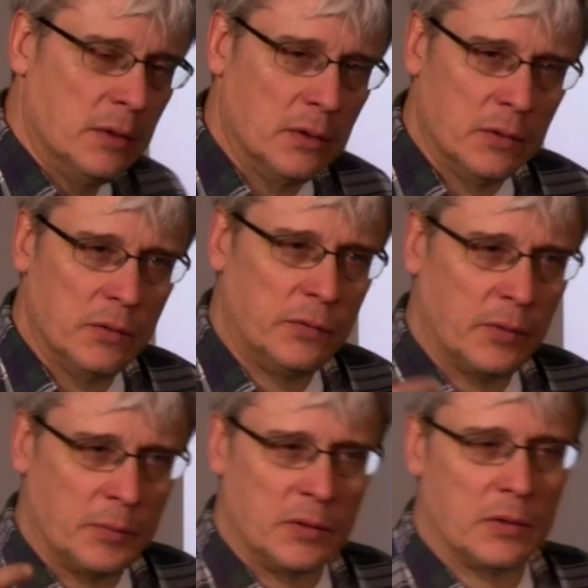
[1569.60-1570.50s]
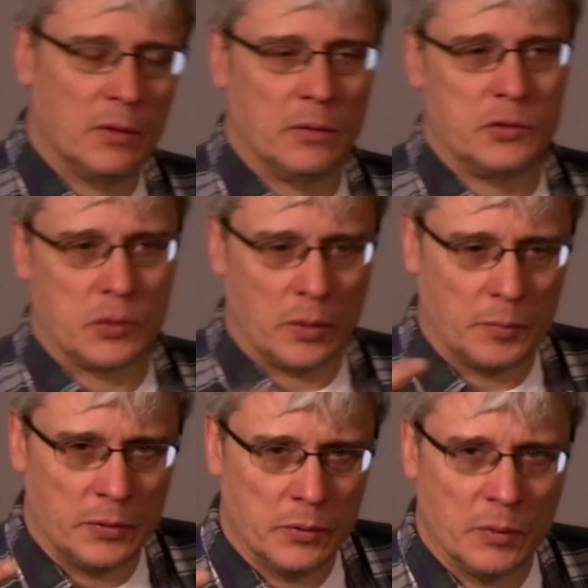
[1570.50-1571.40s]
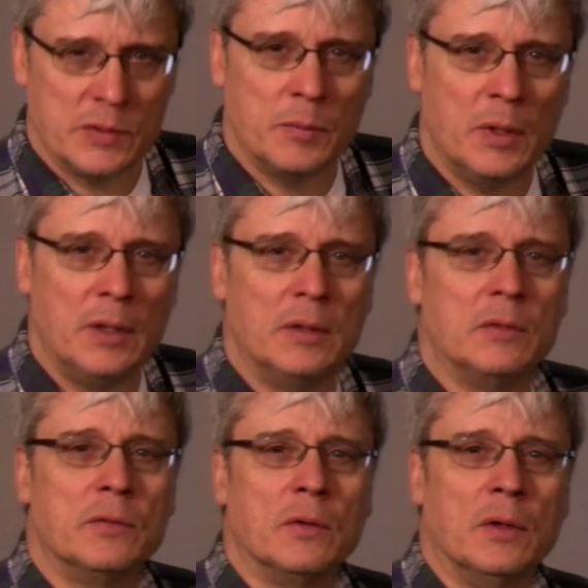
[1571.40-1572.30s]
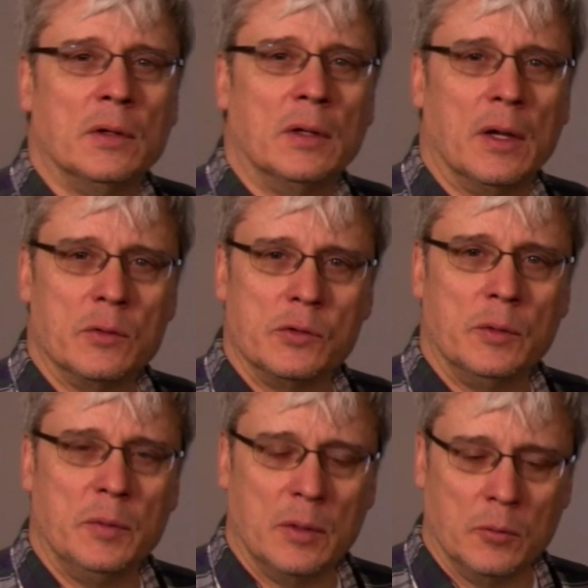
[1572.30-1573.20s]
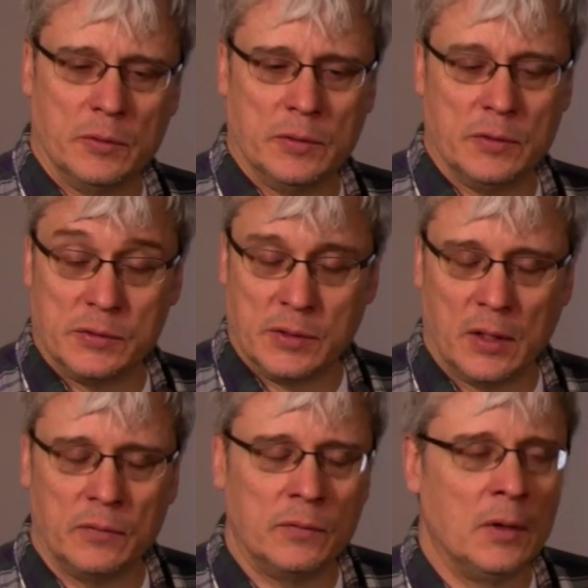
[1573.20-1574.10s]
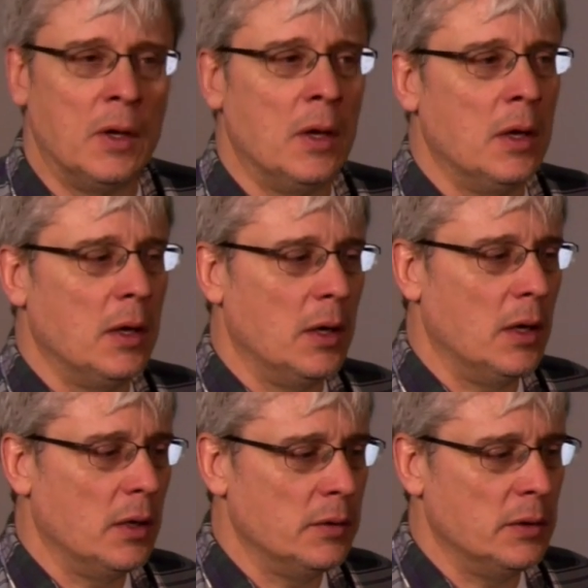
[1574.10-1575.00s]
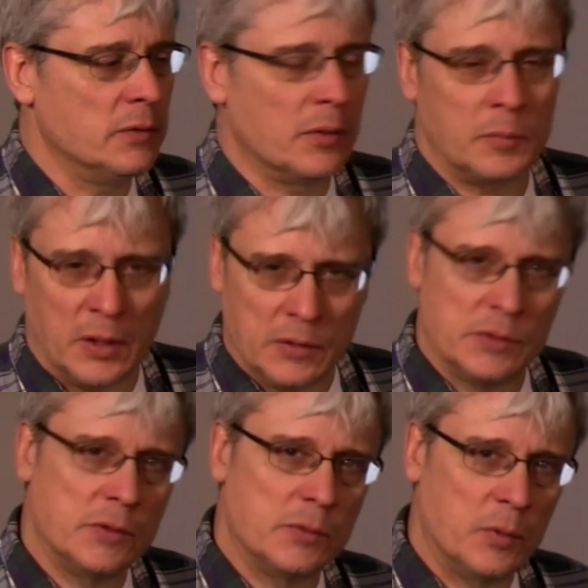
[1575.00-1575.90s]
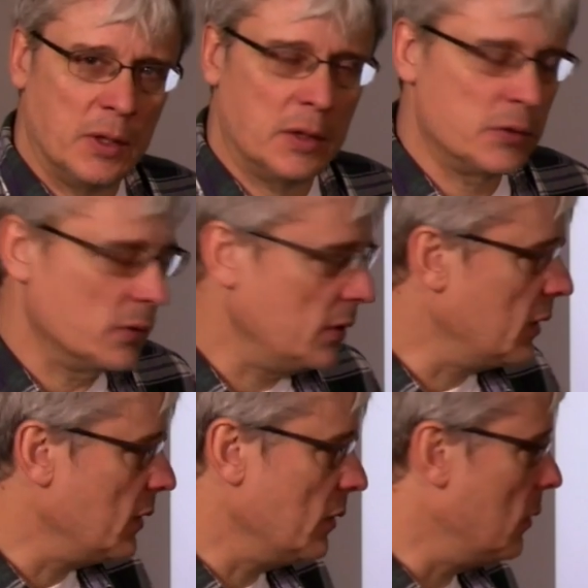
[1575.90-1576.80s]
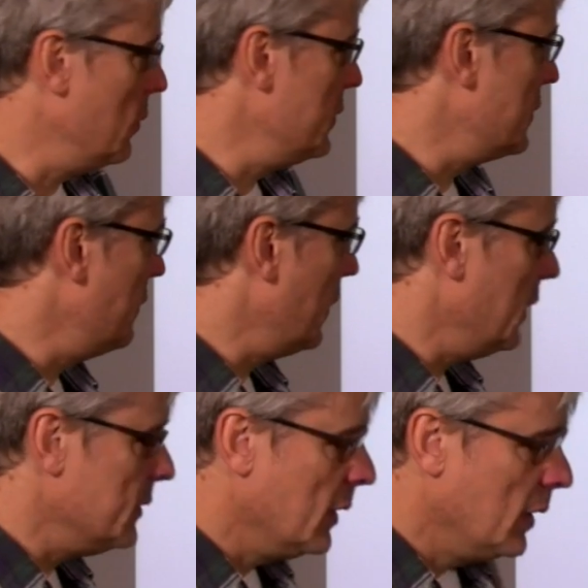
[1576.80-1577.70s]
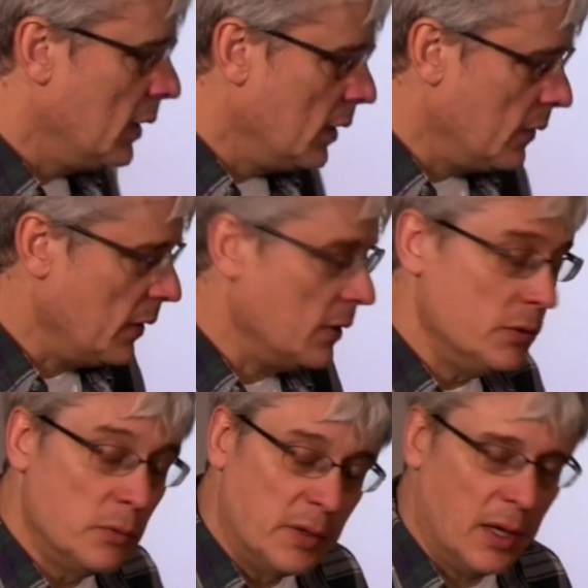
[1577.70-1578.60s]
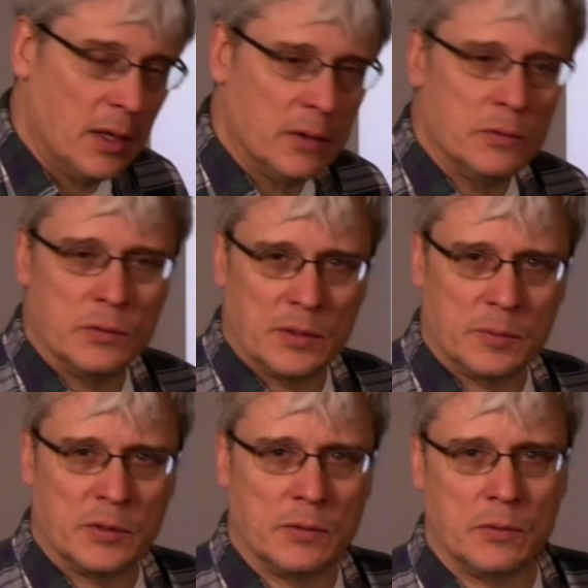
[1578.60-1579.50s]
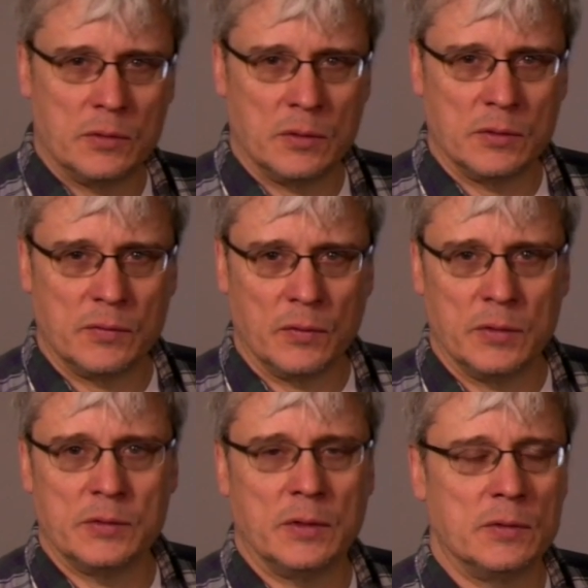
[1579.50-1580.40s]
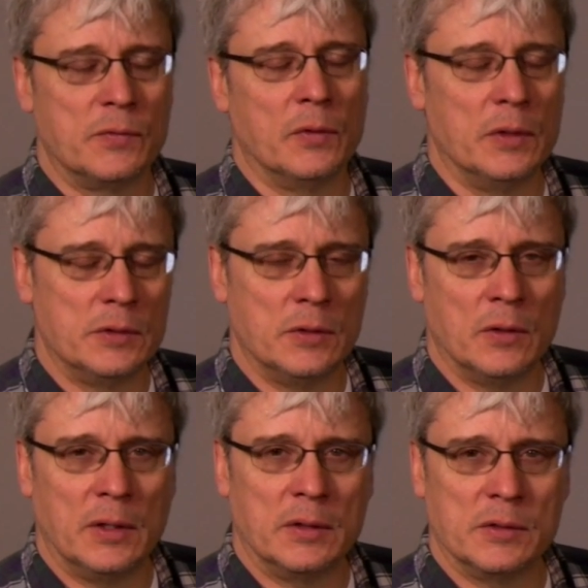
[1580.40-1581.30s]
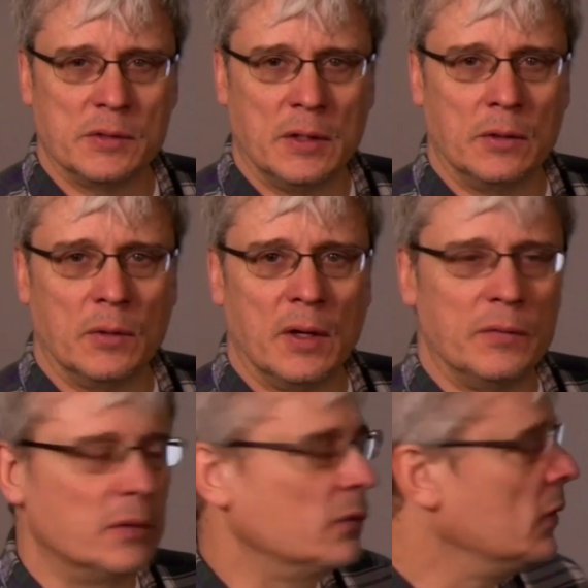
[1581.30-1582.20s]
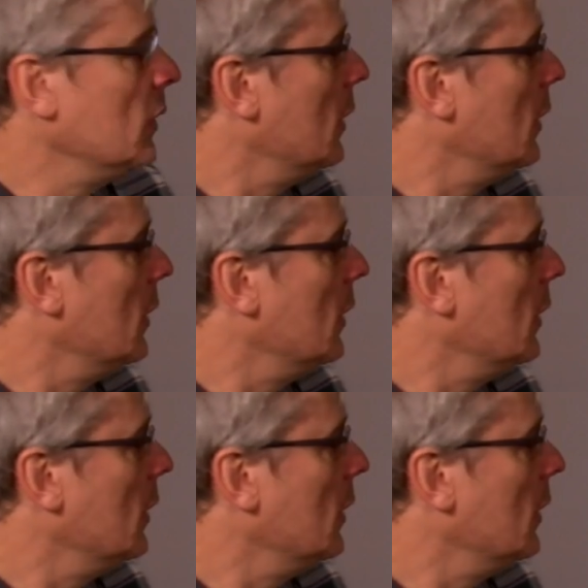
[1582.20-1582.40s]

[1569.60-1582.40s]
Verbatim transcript: is something that it will show up on your resume. It, it, allows you to be able to discuss. And in some cases, we actually, I always advise that you can do substitutions, for instance, for engineering, design, and graphics